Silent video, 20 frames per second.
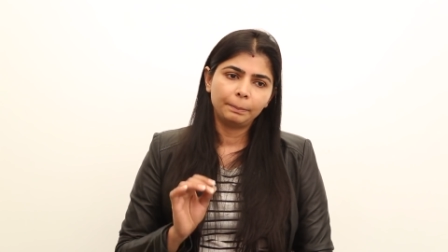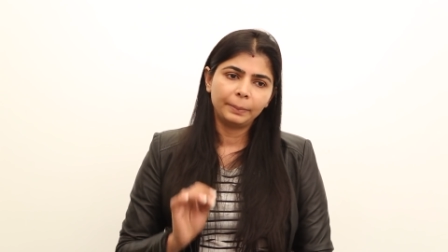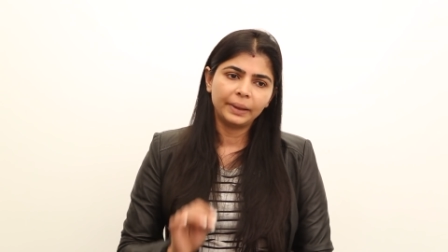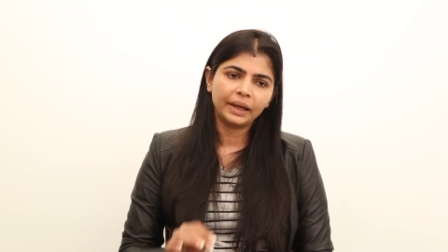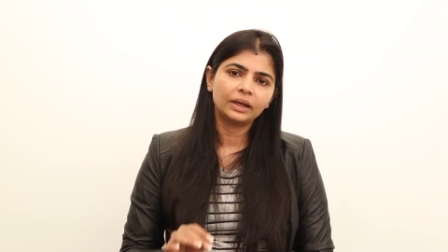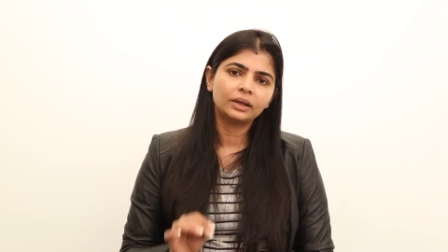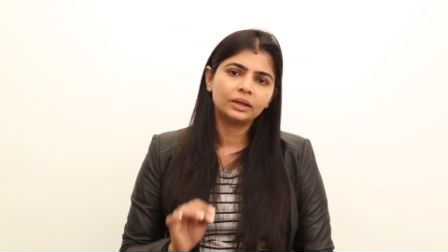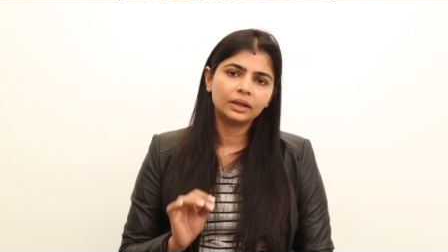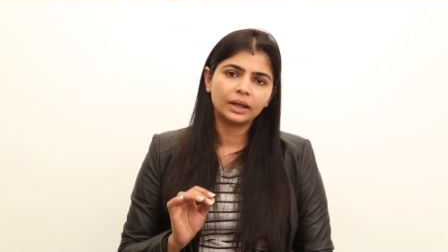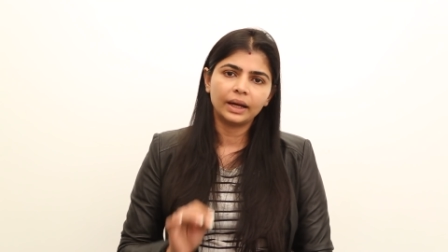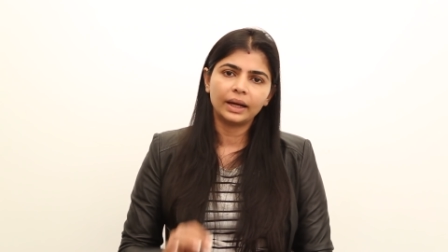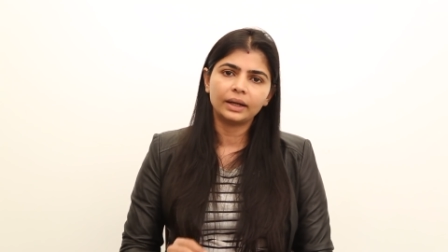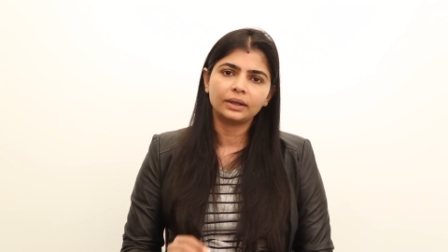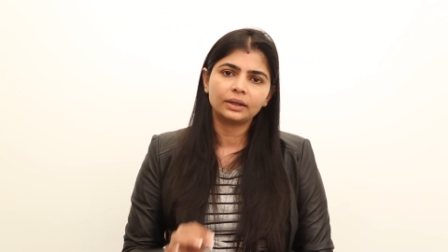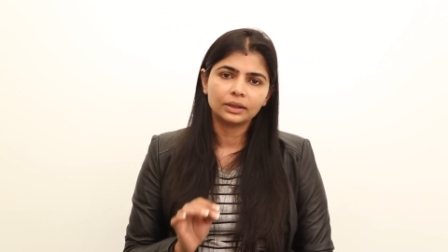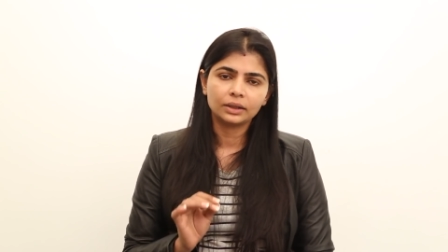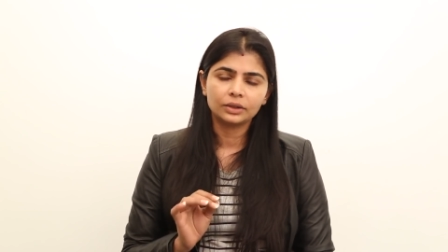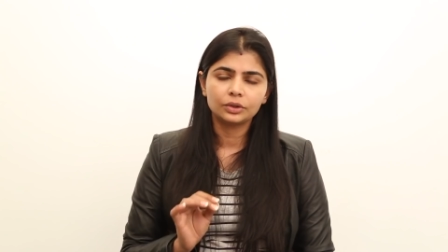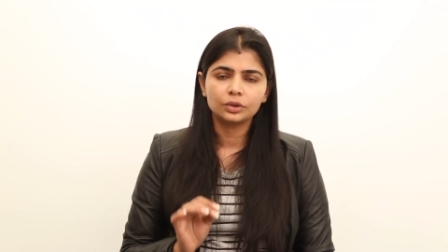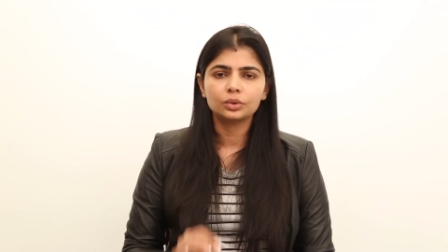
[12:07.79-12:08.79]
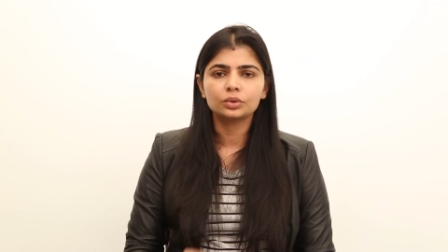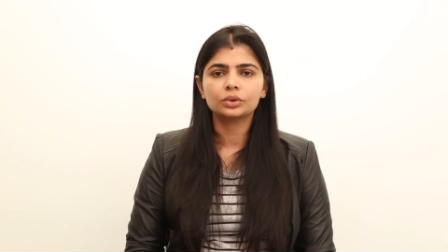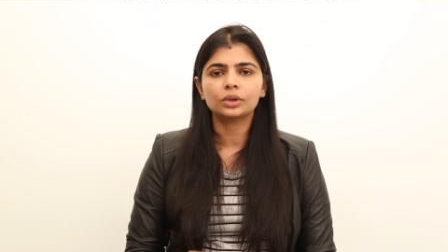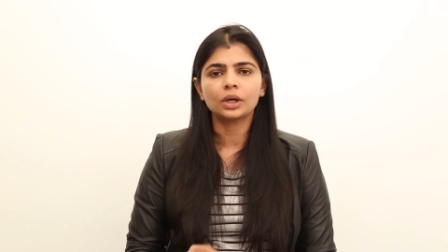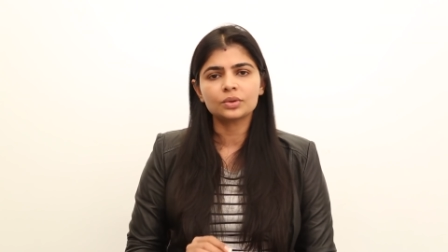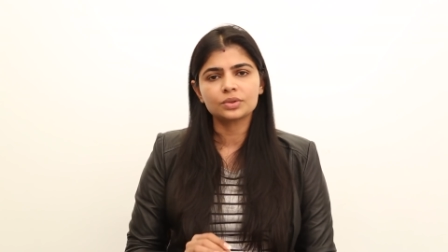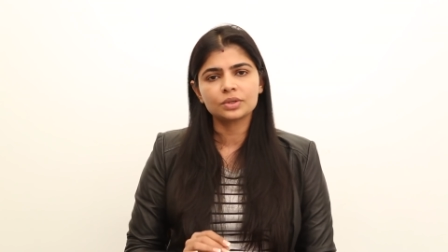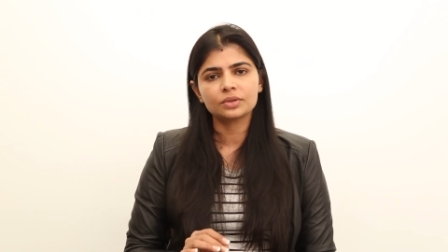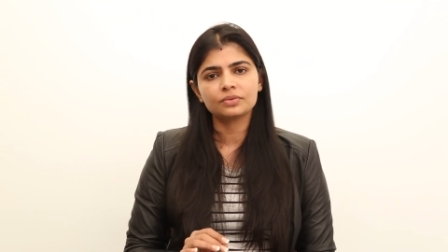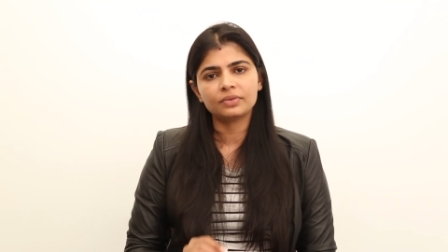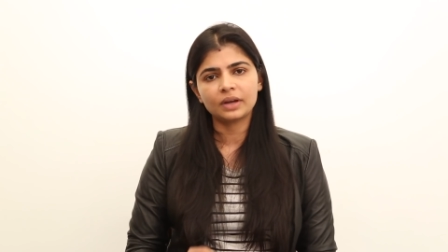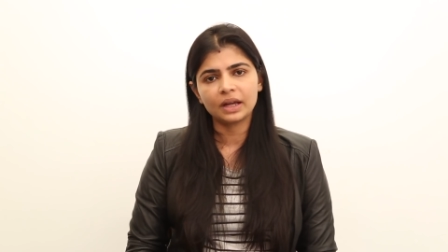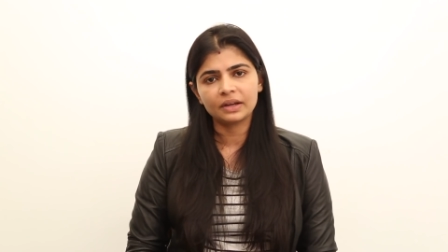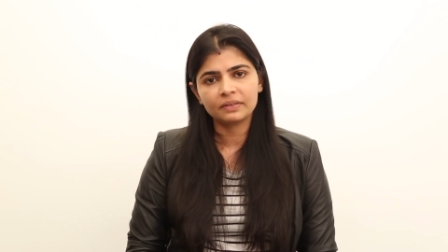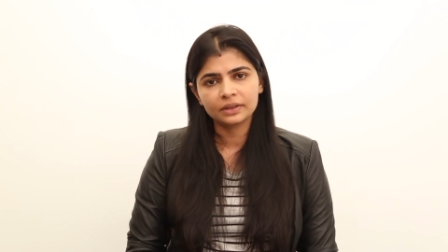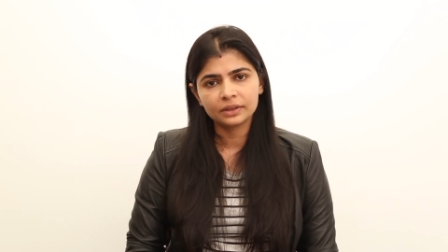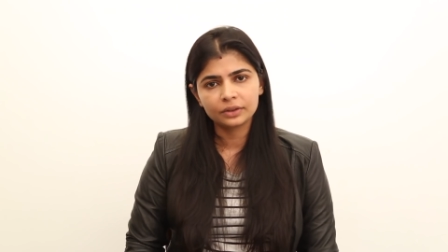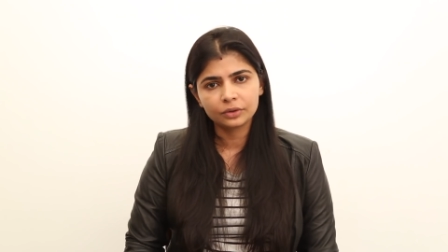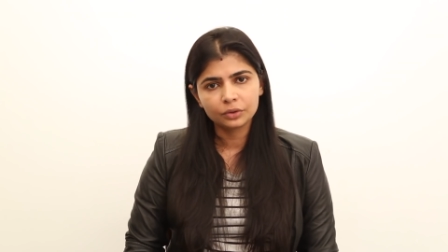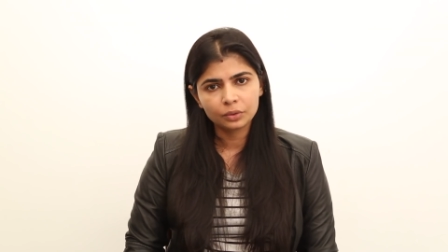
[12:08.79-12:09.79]
pegged at
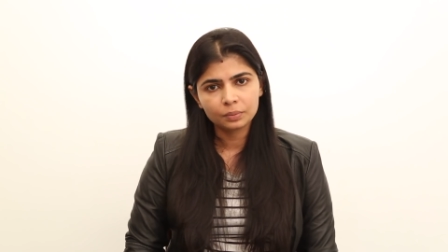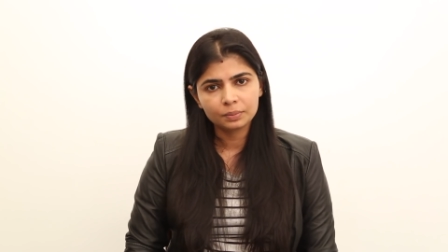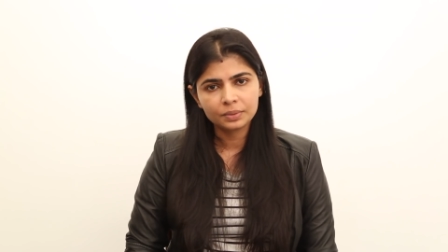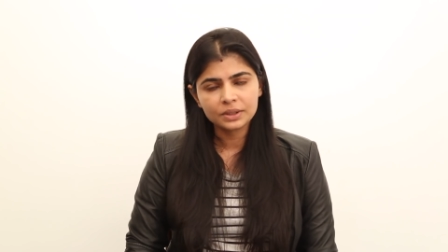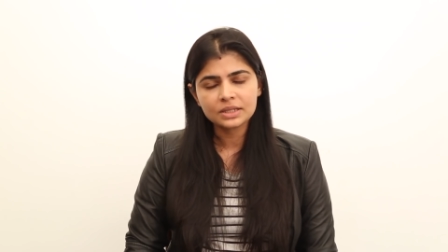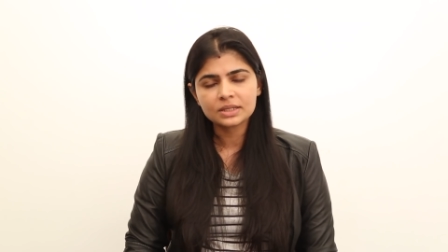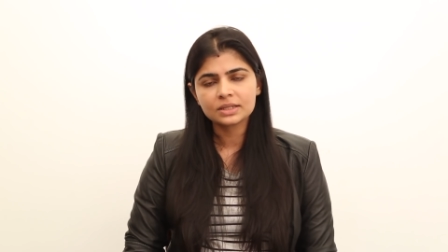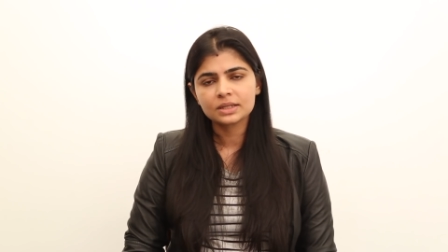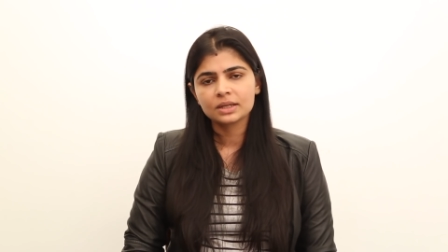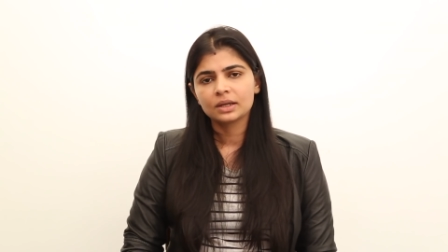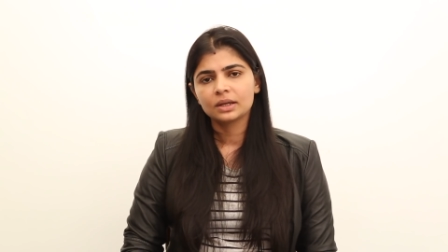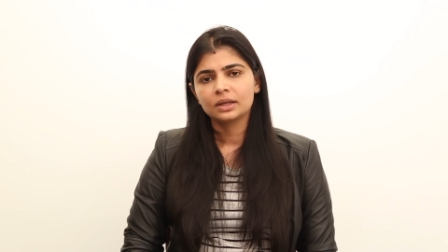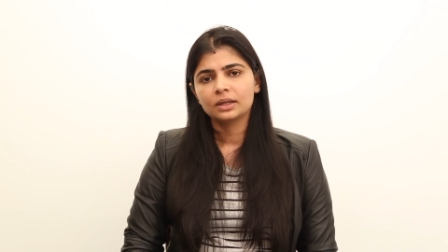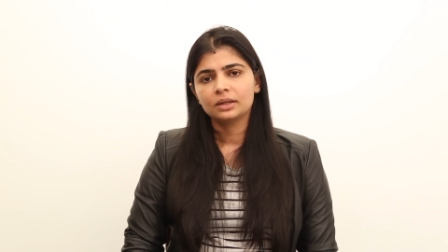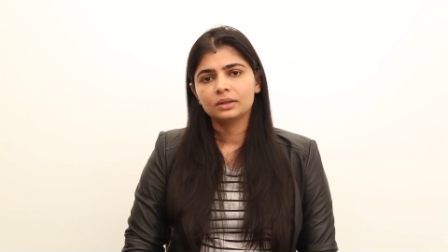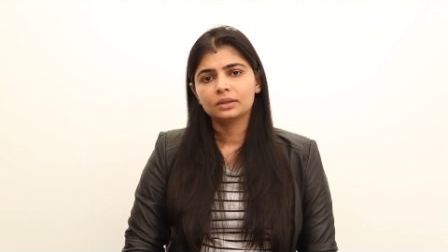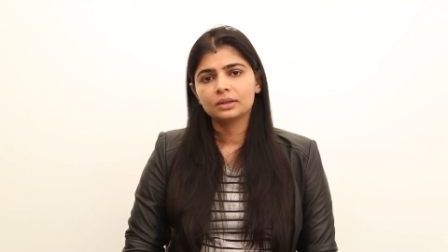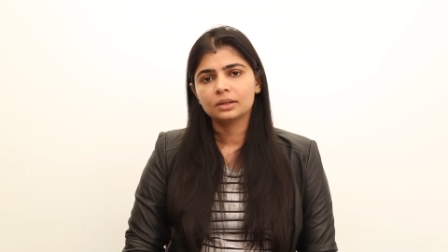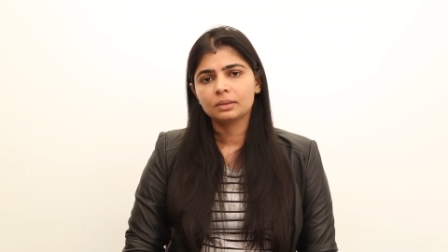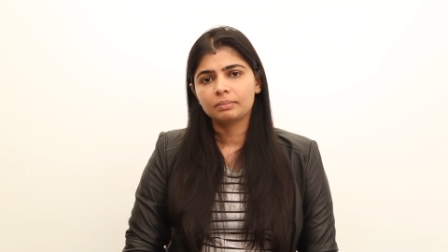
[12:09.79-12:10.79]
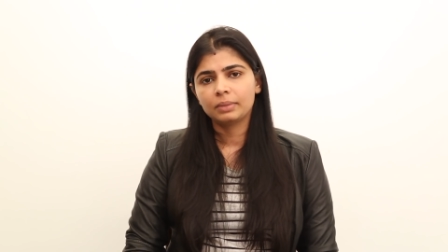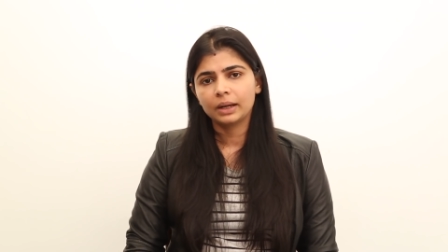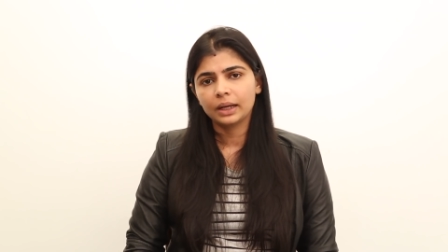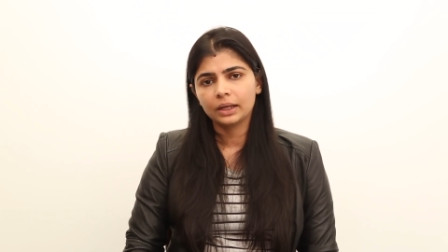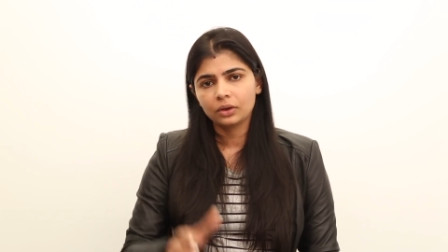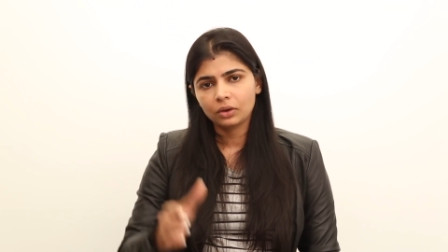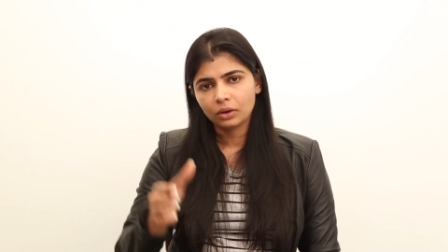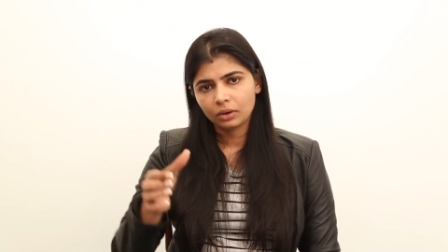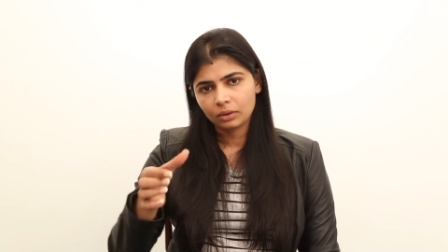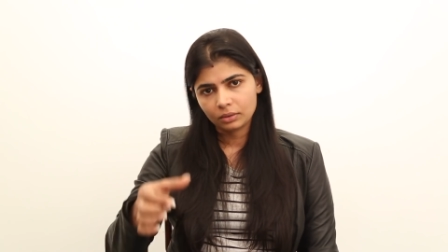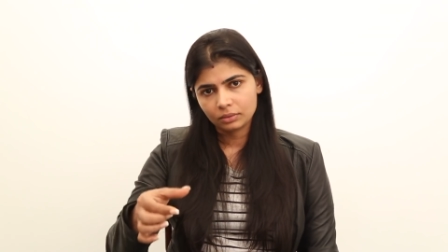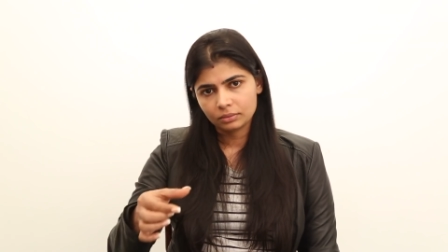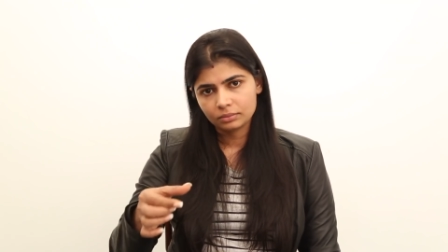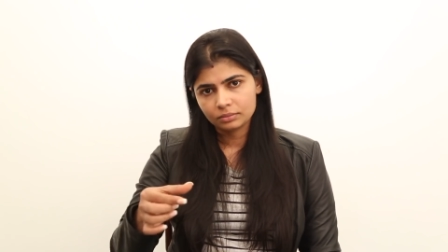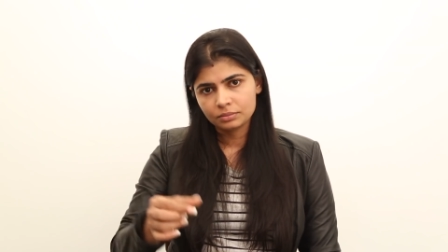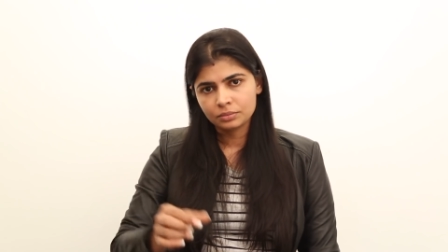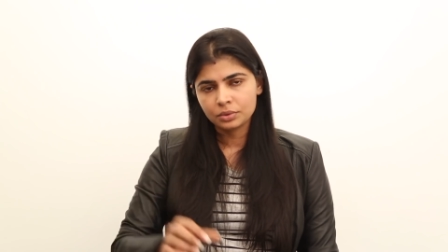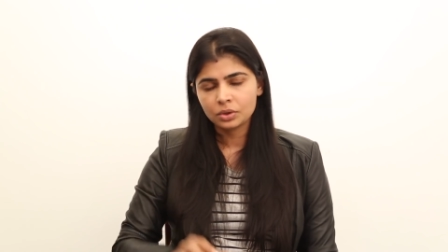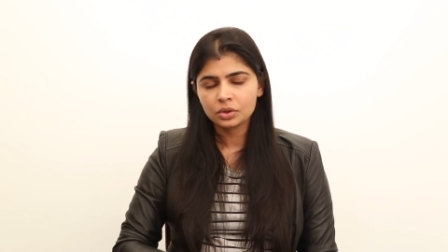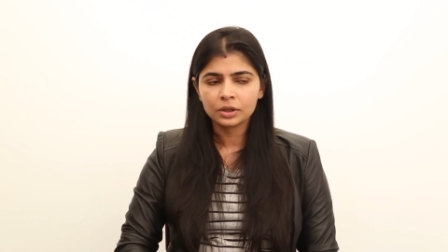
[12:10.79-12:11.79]
2500 rupees in the bylaw
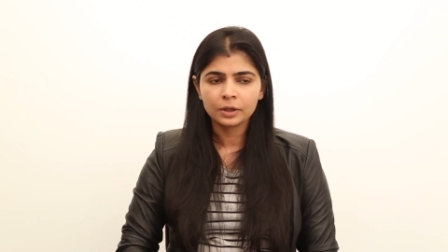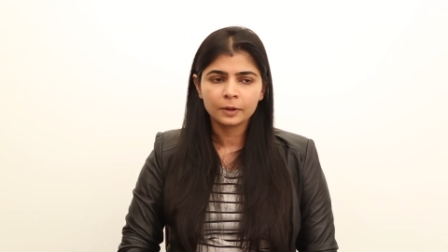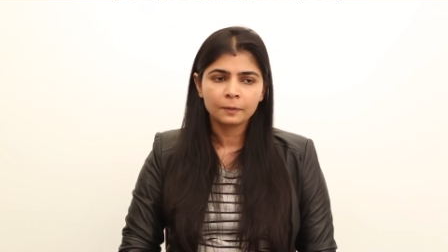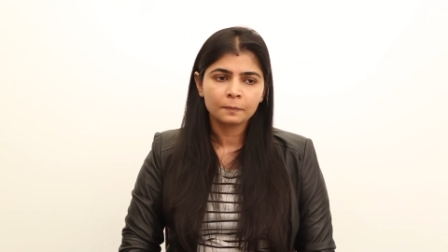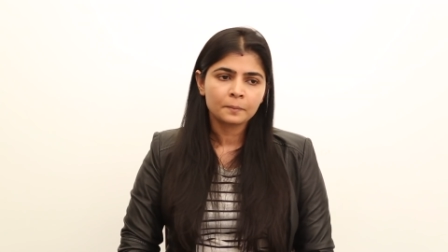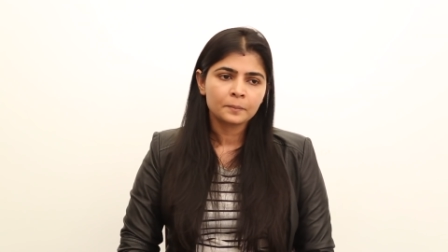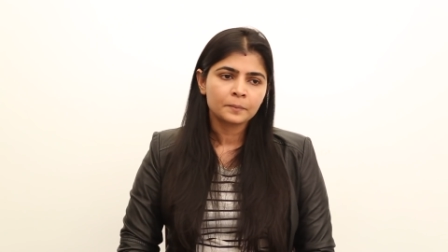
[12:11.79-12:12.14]
book,